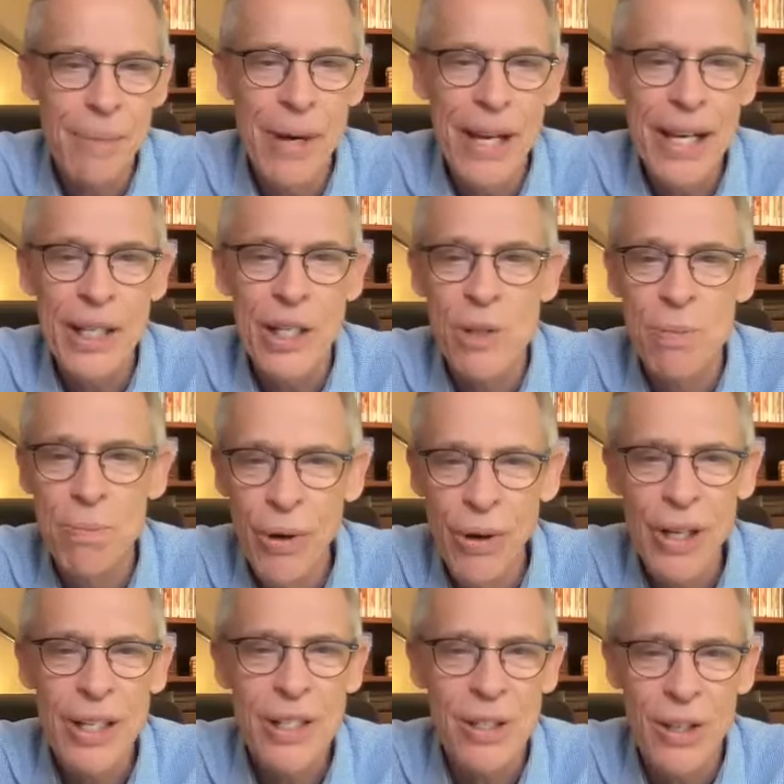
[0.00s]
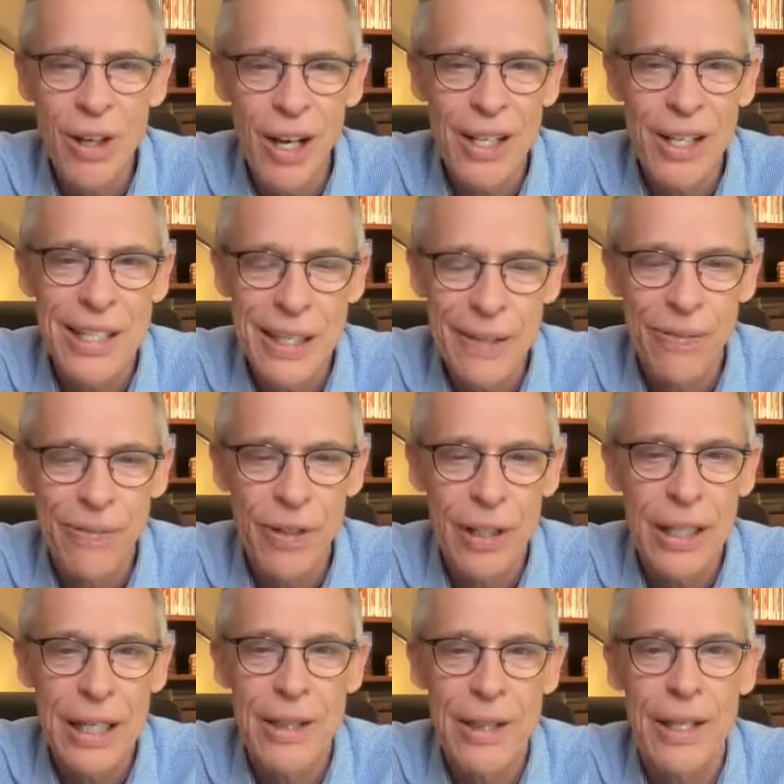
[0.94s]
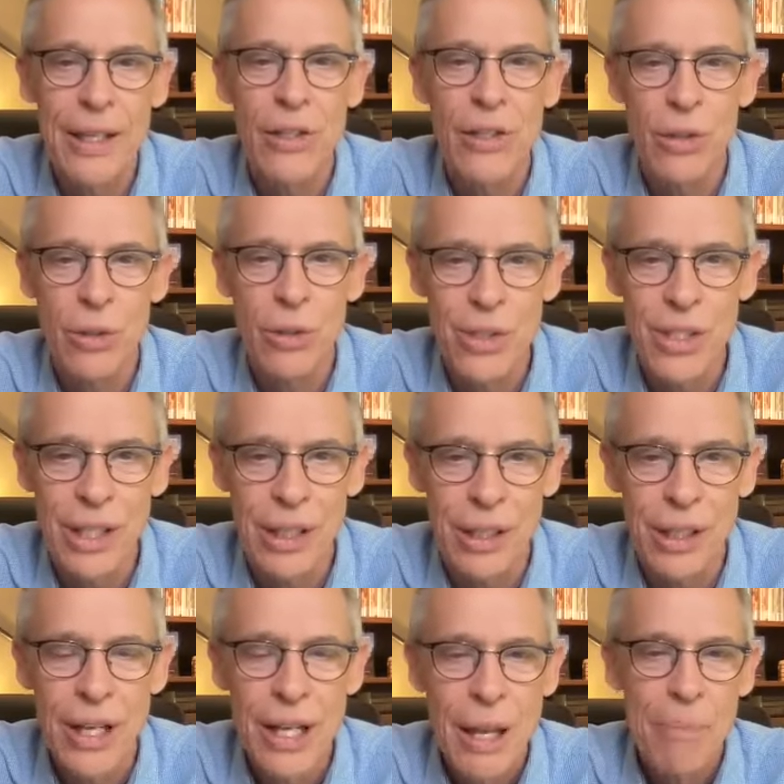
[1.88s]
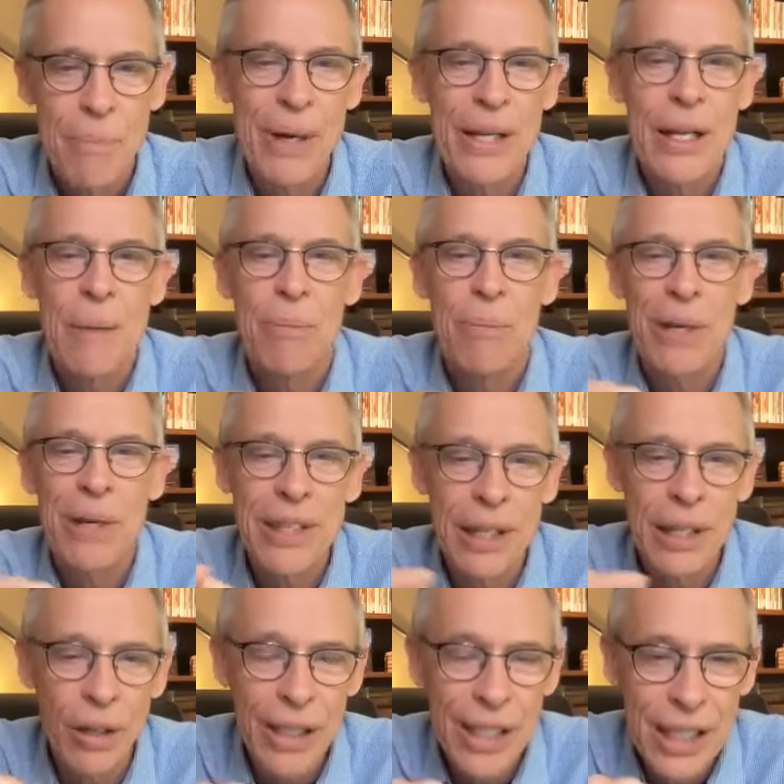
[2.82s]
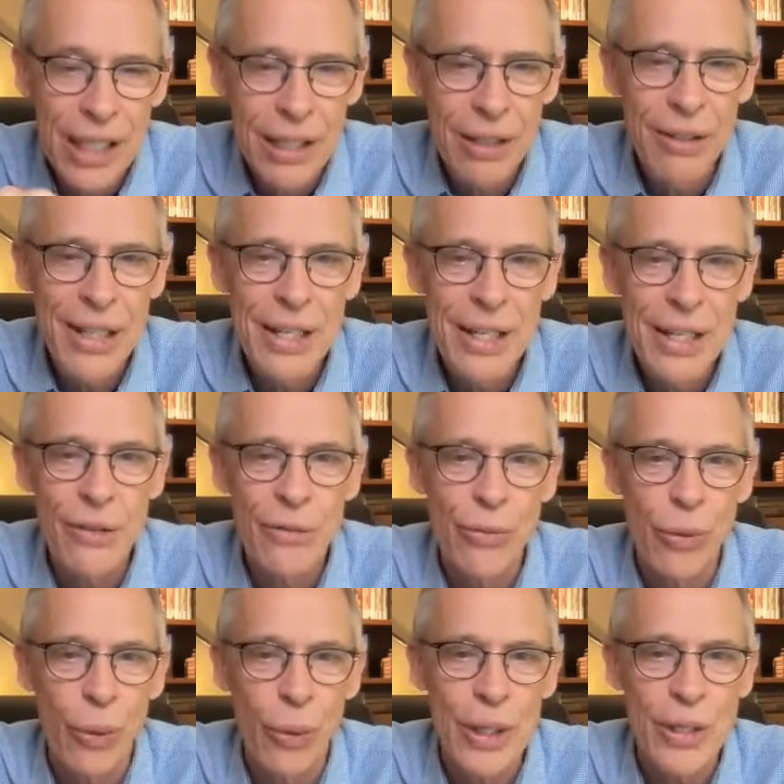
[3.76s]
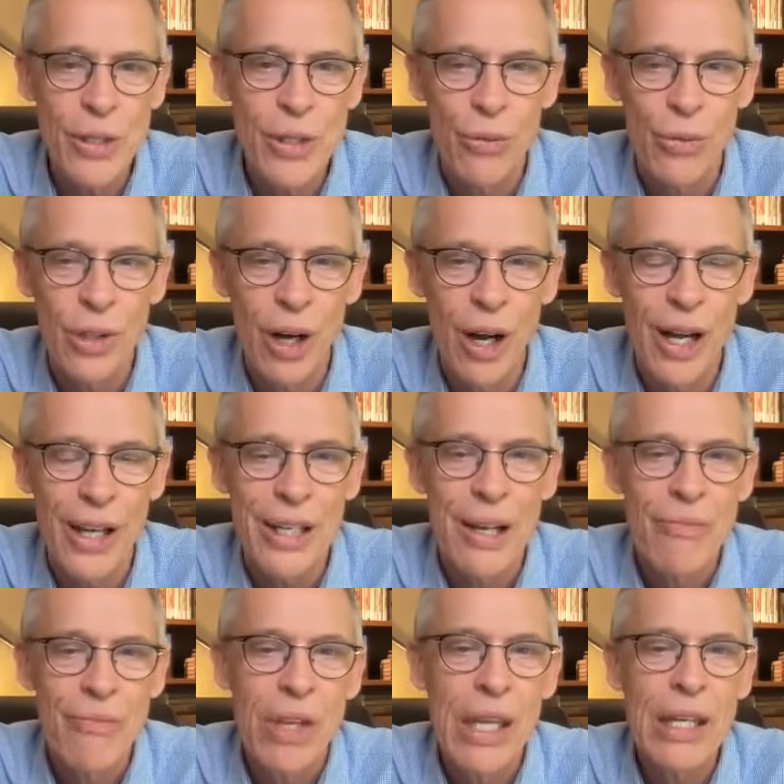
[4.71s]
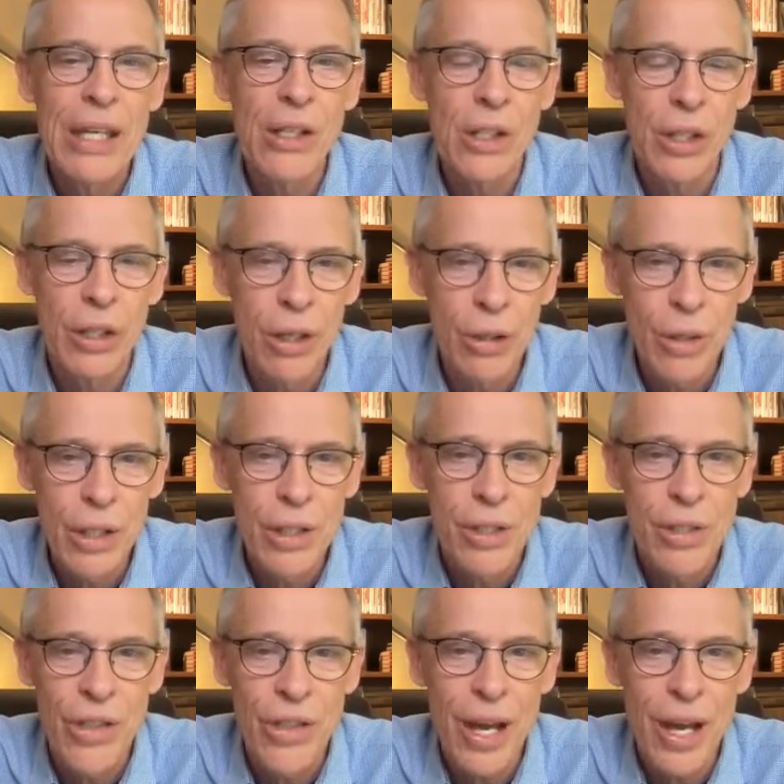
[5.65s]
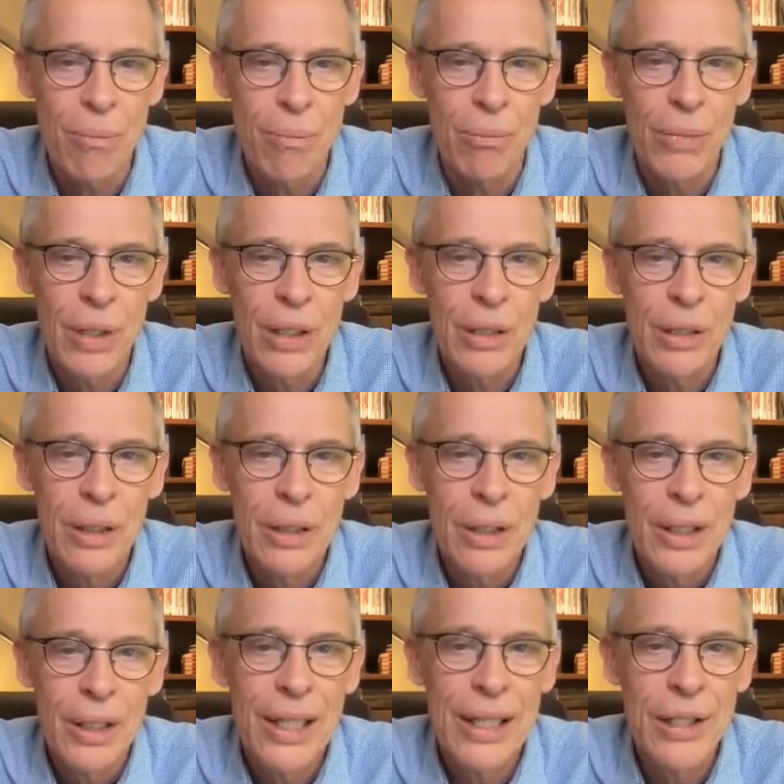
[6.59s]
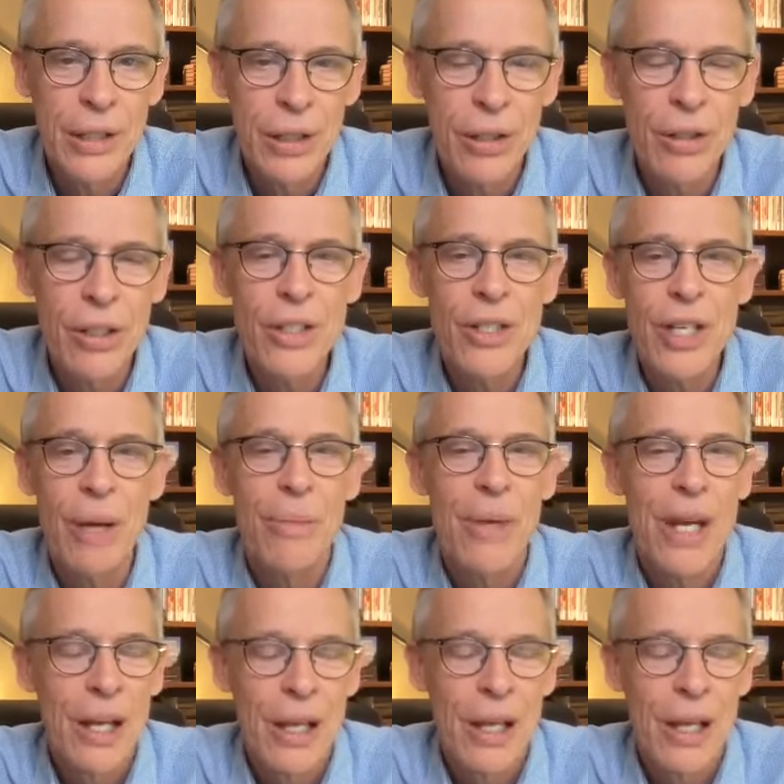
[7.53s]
might experience God differently than you did, but, but they are hearing the voice of God. Encourage them encourage them